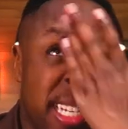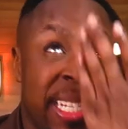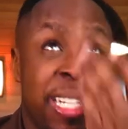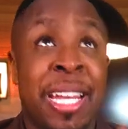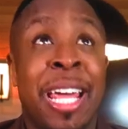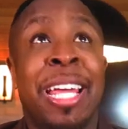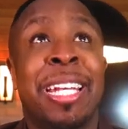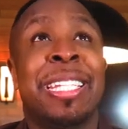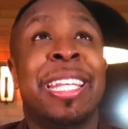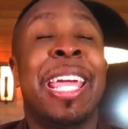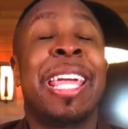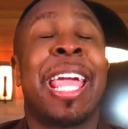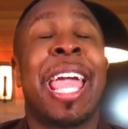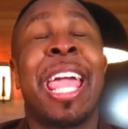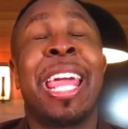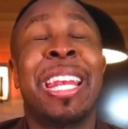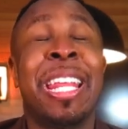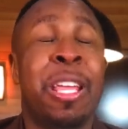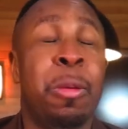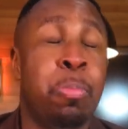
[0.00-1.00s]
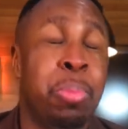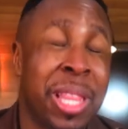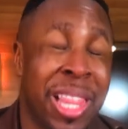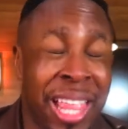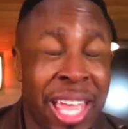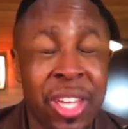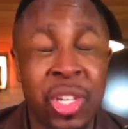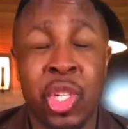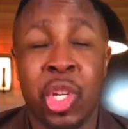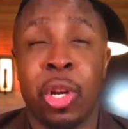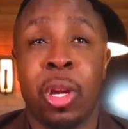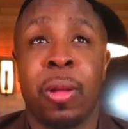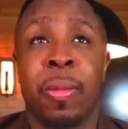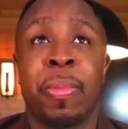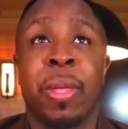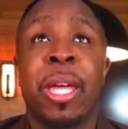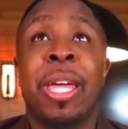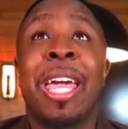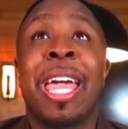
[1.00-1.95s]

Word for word: does not take any pleasure